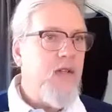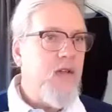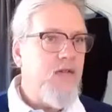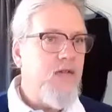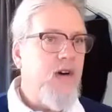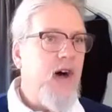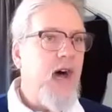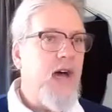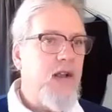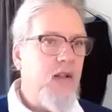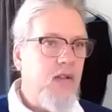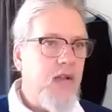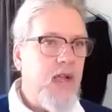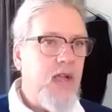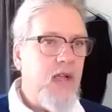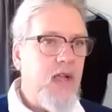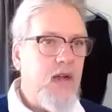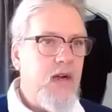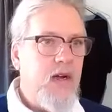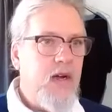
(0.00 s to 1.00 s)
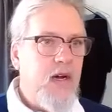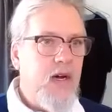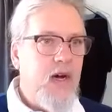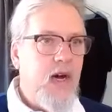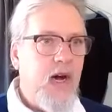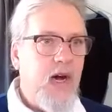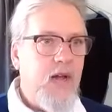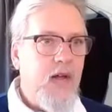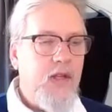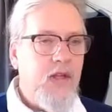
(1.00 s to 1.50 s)
and the finally
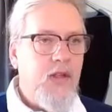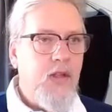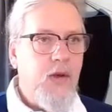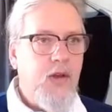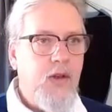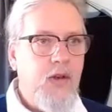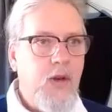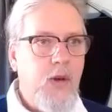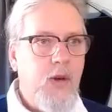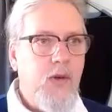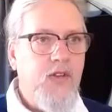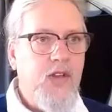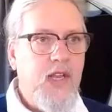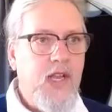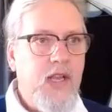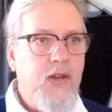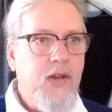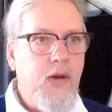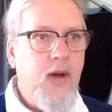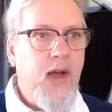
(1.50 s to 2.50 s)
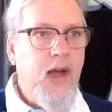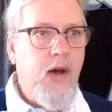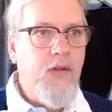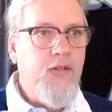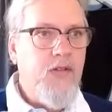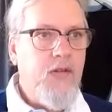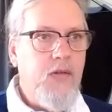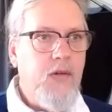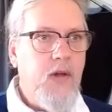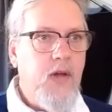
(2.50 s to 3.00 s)
that you can do if you need to.
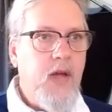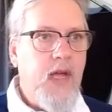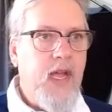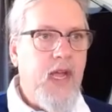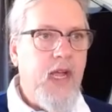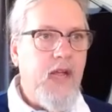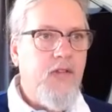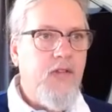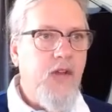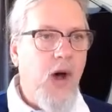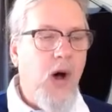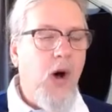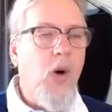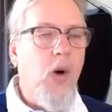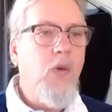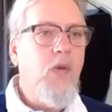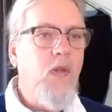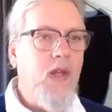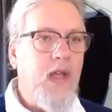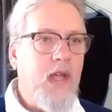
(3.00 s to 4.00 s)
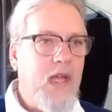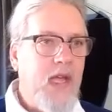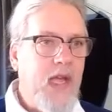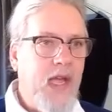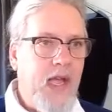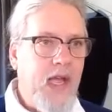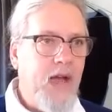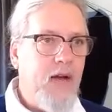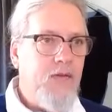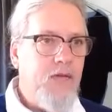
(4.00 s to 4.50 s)
Else hits only
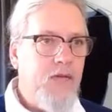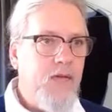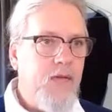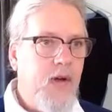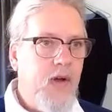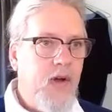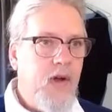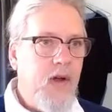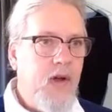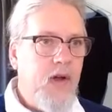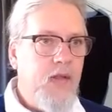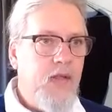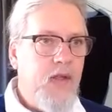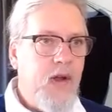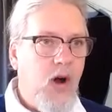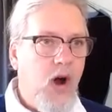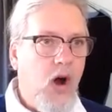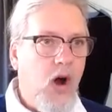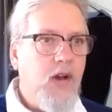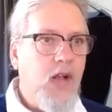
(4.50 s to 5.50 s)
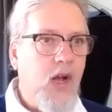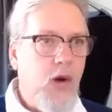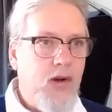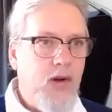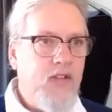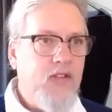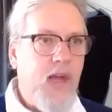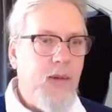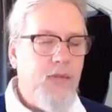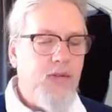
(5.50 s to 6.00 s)
if there are no
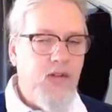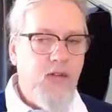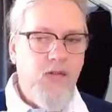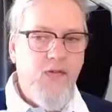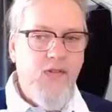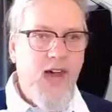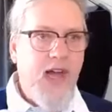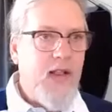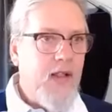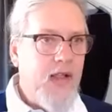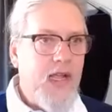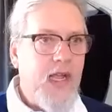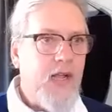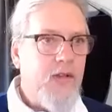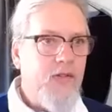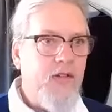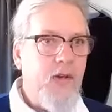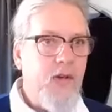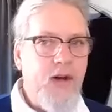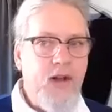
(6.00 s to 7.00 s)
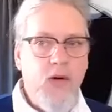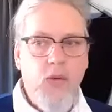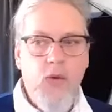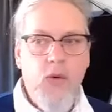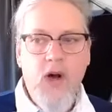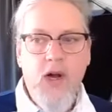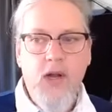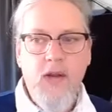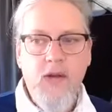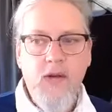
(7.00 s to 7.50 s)
exceptions. Finally hits no matter
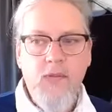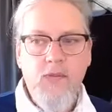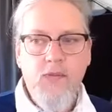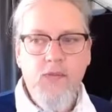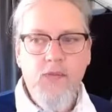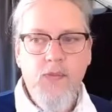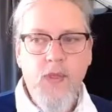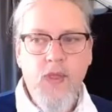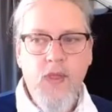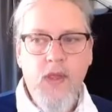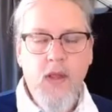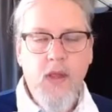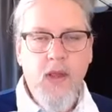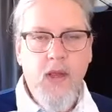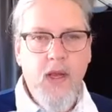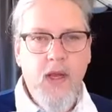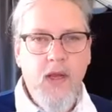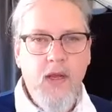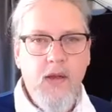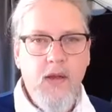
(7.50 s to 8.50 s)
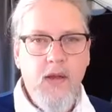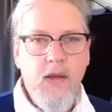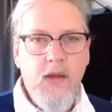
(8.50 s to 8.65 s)
what. Okay.